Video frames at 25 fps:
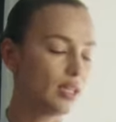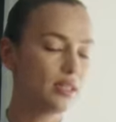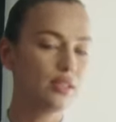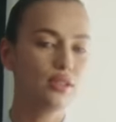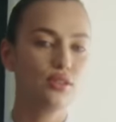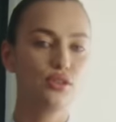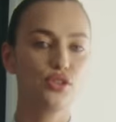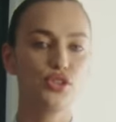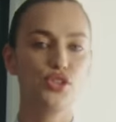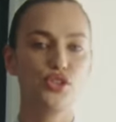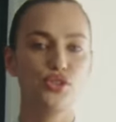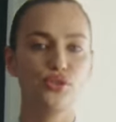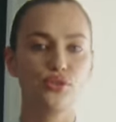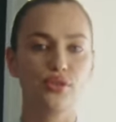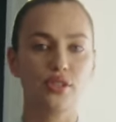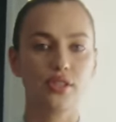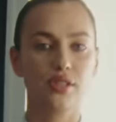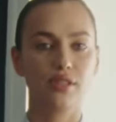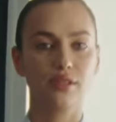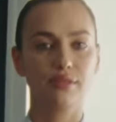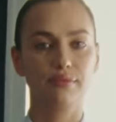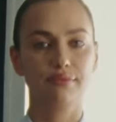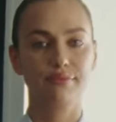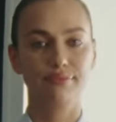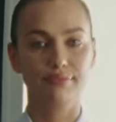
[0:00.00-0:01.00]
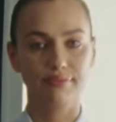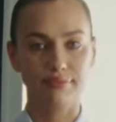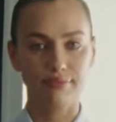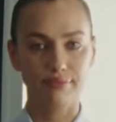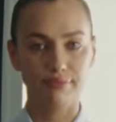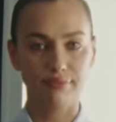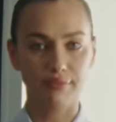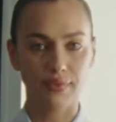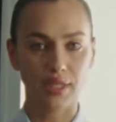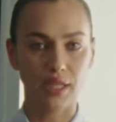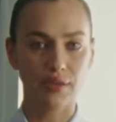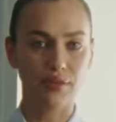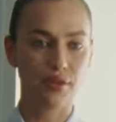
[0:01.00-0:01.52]
A little sugar
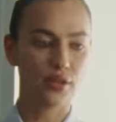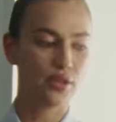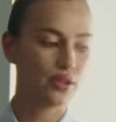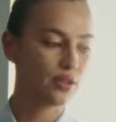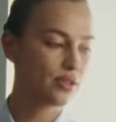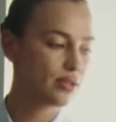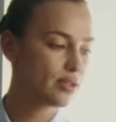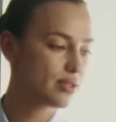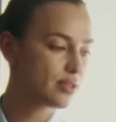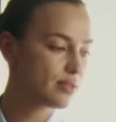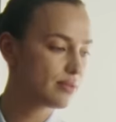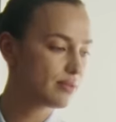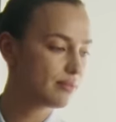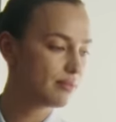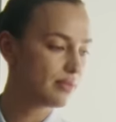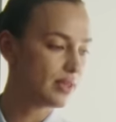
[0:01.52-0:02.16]
never hurts